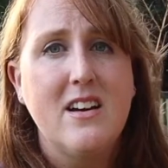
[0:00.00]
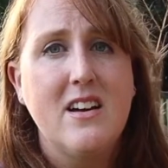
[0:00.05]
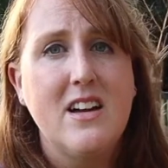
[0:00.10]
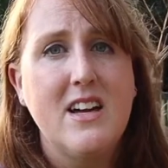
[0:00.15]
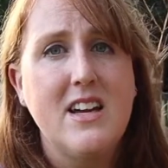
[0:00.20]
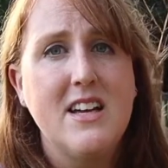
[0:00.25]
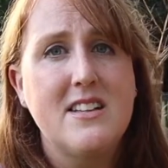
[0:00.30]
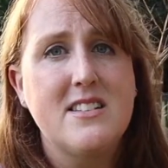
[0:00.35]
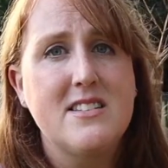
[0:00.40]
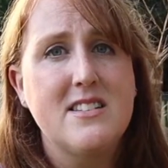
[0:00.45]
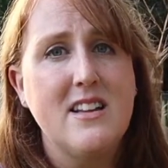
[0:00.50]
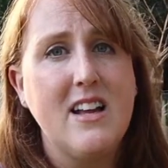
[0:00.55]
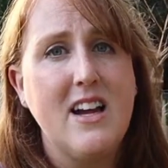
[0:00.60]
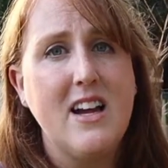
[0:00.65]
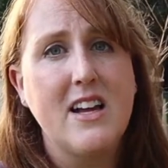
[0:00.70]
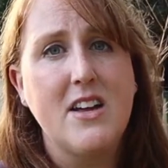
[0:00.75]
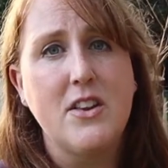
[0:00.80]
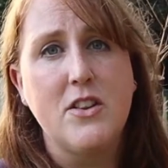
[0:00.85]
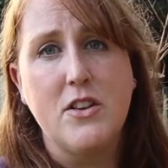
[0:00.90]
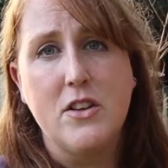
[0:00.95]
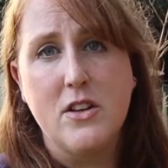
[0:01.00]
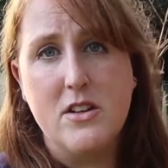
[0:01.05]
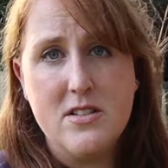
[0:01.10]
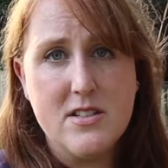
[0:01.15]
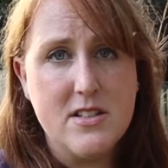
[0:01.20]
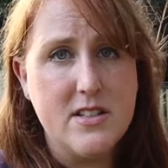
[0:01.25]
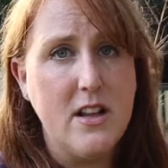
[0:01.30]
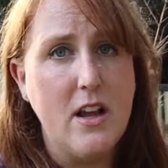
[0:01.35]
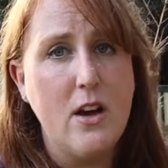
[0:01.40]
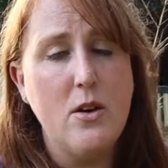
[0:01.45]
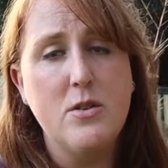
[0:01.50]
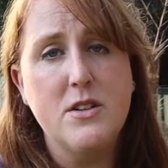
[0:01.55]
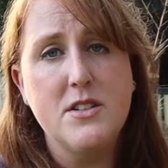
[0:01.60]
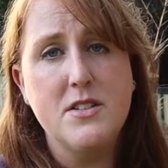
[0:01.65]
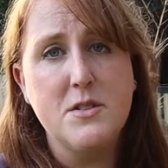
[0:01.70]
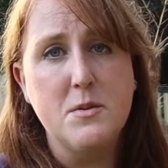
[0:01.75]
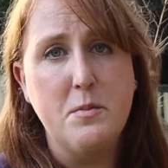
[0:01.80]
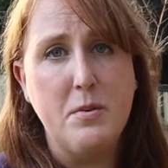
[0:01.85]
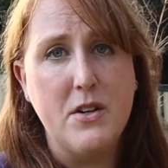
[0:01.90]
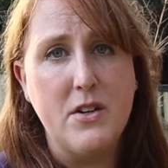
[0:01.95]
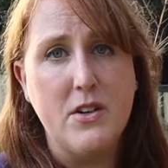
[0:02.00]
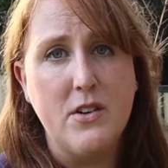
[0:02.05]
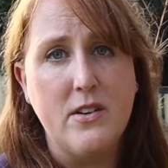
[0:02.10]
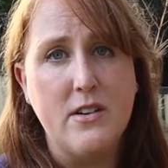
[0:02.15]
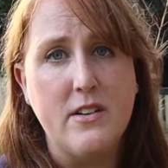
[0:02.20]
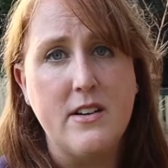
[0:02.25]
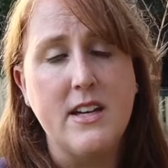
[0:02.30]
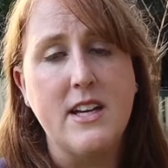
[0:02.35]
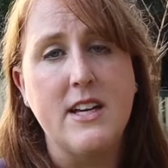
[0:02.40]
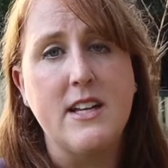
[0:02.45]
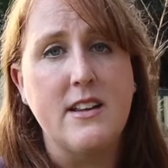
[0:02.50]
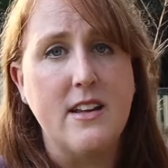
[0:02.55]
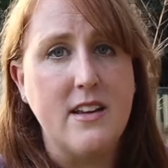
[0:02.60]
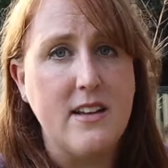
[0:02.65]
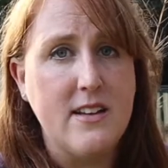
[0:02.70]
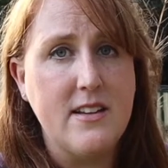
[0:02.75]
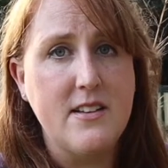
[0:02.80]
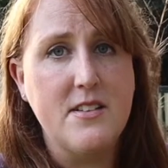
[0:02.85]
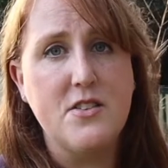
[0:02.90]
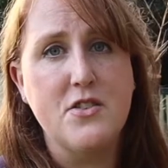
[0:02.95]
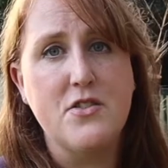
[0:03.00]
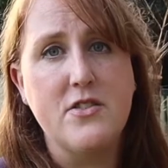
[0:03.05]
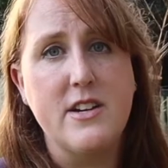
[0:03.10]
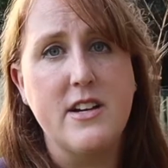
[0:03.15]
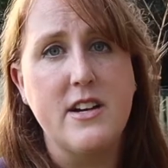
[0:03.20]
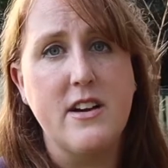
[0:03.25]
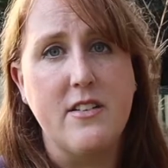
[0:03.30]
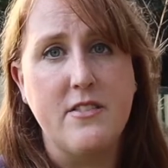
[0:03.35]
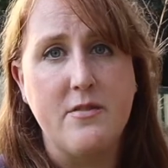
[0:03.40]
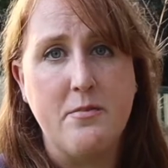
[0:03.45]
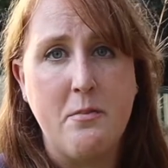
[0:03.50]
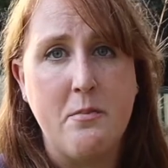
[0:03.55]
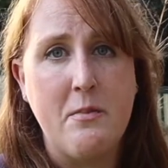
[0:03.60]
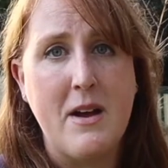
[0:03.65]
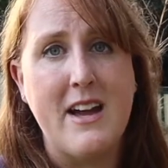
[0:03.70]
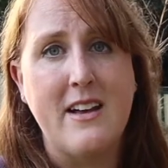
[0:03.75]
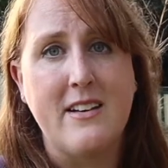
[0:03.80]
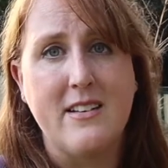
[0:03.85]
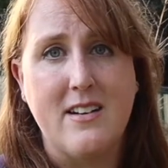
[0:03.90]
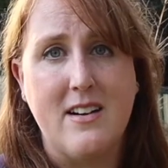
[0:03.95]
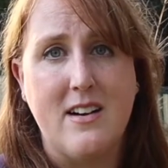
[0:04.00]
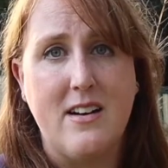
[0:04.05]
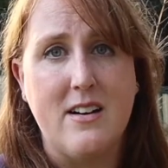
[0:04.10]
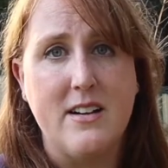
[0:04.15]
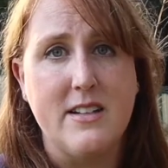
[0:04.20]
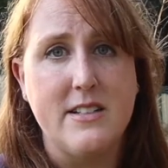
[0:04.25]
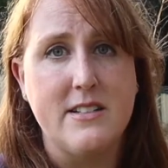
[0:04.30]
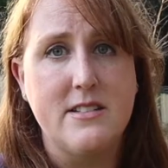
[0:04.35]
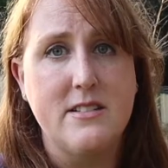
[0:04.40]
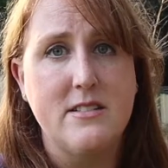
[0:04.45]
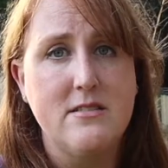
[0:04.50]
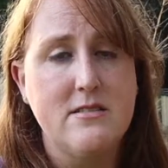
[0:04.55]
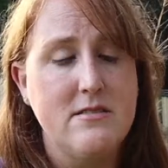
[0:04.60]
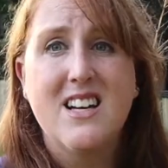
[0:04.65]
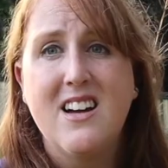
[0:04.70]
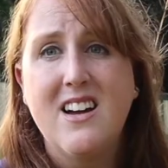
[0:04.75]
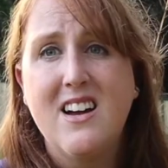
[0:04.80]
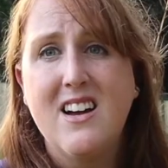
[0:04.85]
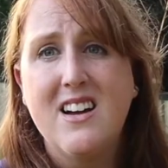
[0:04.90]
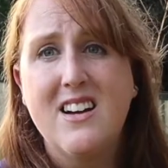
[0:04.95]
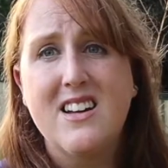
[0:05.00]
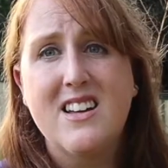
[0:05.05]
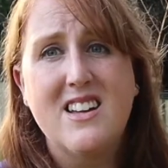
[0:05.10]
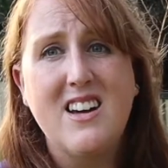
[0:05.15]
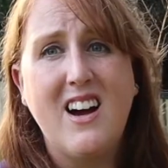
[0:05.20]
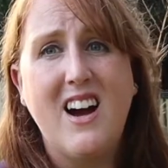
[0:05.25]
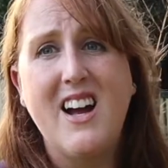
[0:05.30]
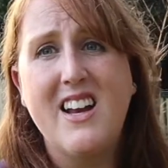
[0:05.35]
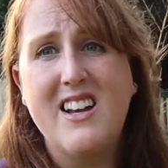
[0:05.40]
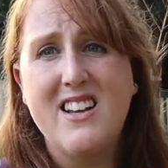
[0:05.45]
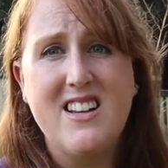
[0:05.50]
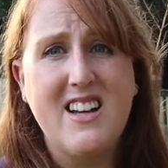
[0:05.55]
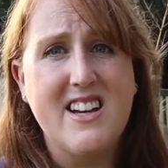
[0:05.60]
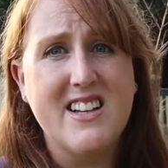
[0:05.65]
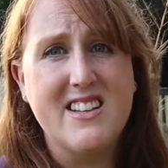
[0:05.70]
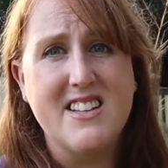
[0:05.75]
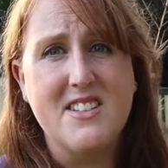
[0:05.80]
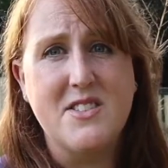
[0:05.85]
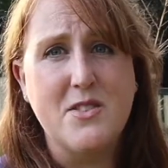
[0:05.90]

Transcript: it's like the slowest burn in the history of mankind. Kind of like this